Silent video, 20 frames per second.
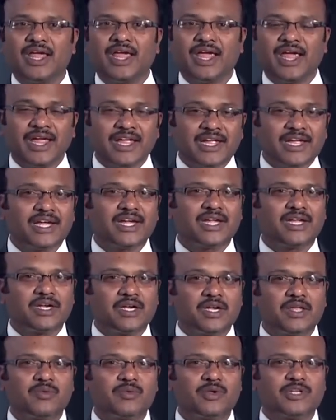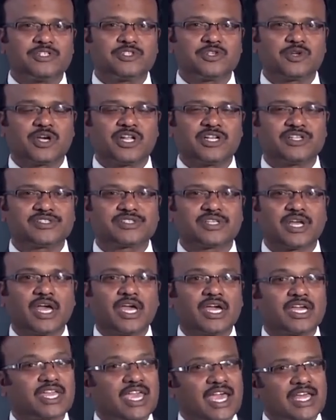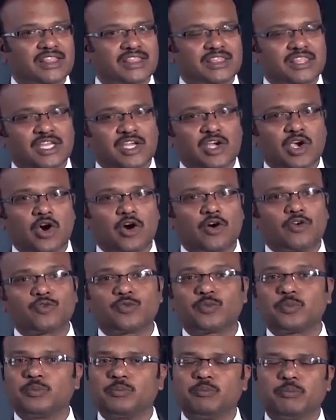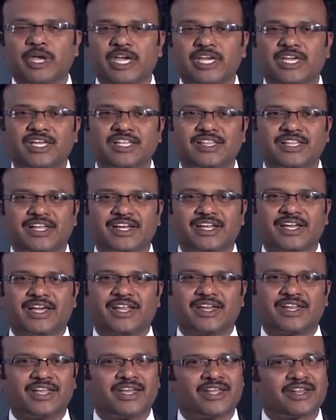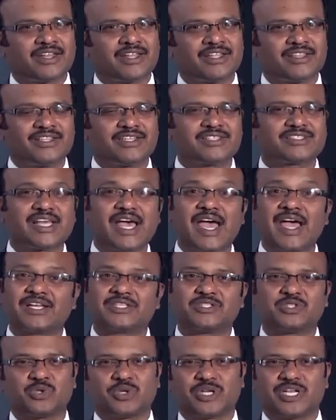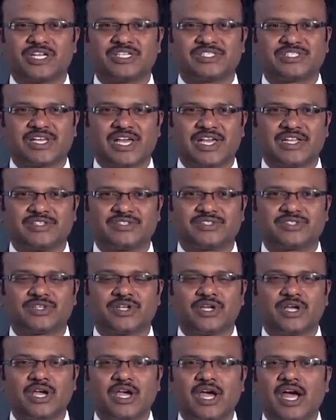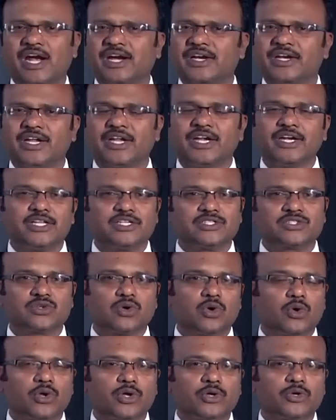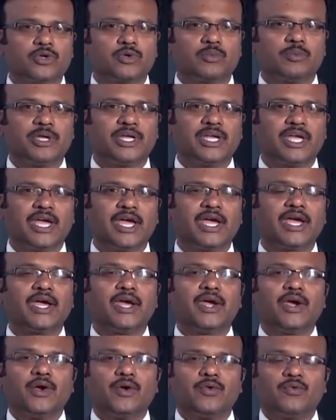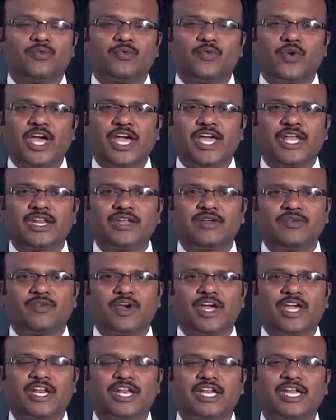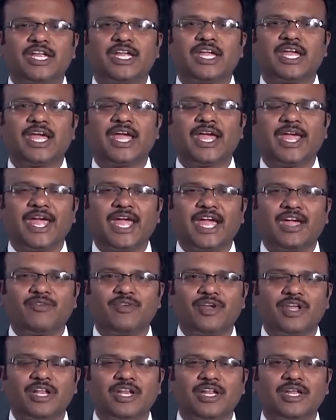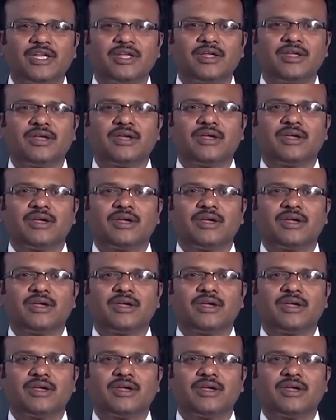young individuals can think of making their career in this actuarial science, and it is going to be a very, very heavily